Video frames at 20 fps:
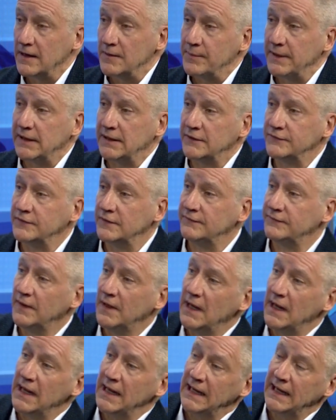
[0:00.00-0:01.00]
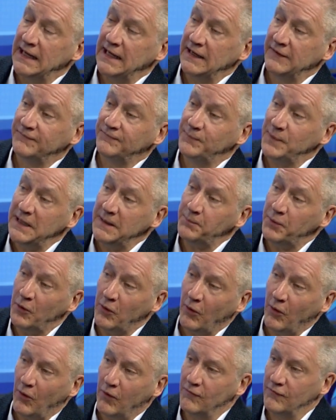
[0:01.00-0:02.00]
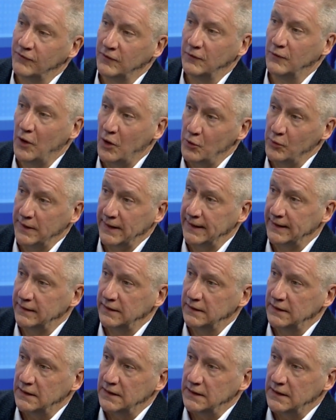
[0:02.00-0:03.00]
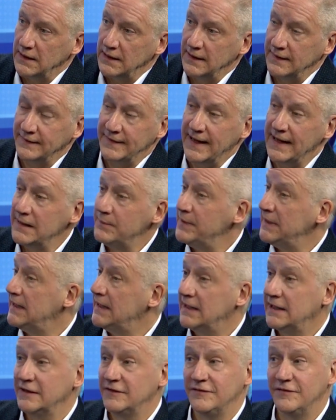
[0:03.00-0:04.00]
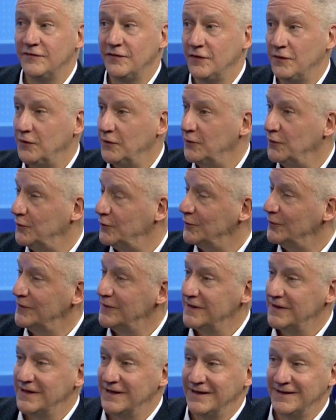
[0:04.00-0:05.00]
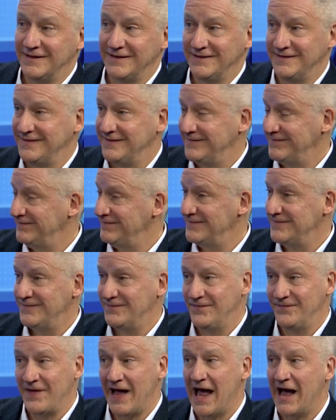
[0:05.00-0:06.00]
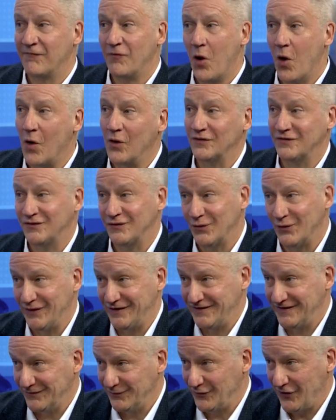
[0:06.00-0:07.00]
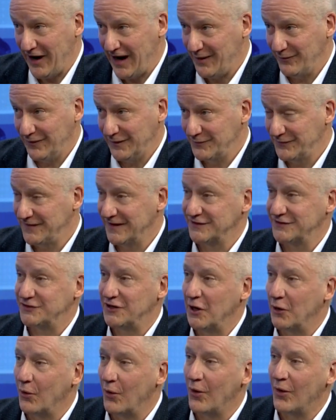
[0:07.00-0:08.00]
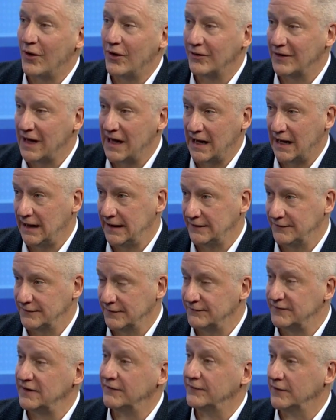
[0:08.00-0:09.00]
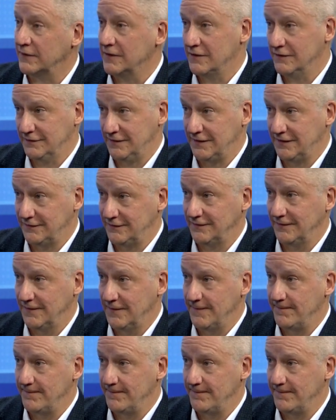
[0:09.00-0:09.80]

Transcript: Because if, if people are overloaded, they begin to have all sorts of problems and show all kinds of difficulties.